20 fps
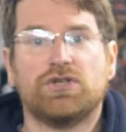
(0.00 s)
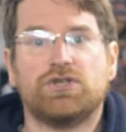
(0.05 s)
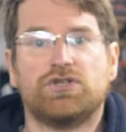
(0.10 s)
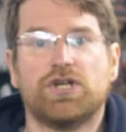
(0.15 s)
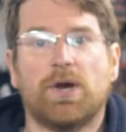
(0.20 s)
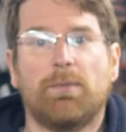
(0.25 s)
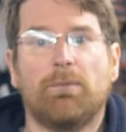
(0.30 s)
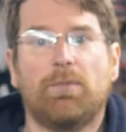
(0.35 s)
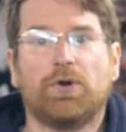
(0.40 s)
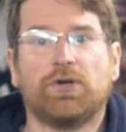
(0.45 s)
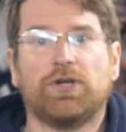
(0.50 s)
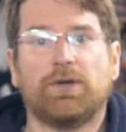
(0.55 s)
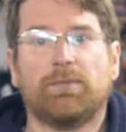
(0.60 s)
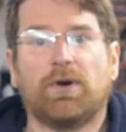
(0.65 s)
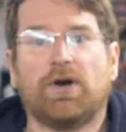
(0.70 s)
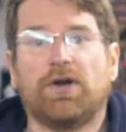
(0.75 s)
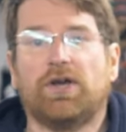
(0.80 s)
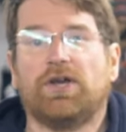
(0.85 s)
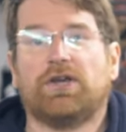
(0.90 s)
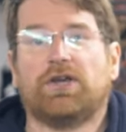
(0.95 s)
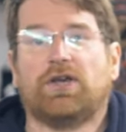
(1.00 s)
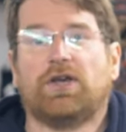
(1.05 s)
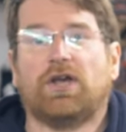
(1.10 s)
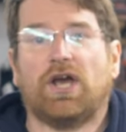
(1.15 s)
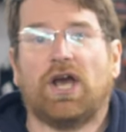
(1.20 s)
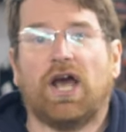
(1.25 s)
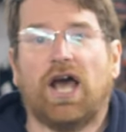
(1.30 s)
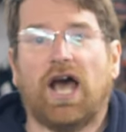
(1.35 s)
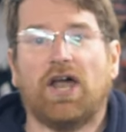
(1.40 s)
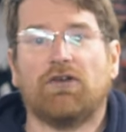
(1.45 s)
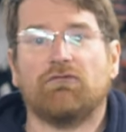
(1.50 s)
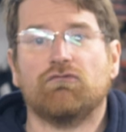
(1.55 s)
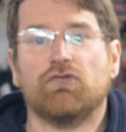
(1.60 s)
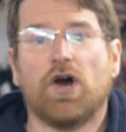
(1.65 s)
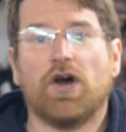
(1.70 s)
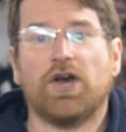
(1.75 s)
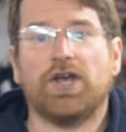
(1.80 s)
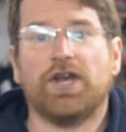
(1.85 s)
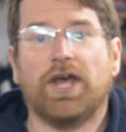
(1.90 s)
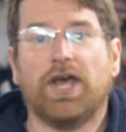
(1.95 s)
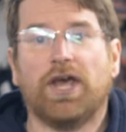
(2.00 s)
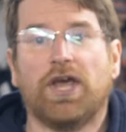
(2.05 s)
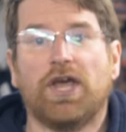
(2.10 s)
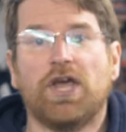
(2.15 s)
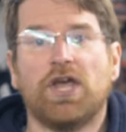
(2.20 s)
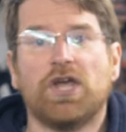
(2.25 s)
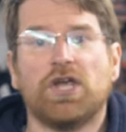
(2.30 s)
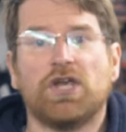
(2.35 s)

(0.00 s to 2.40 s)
jump on your bike and ride it.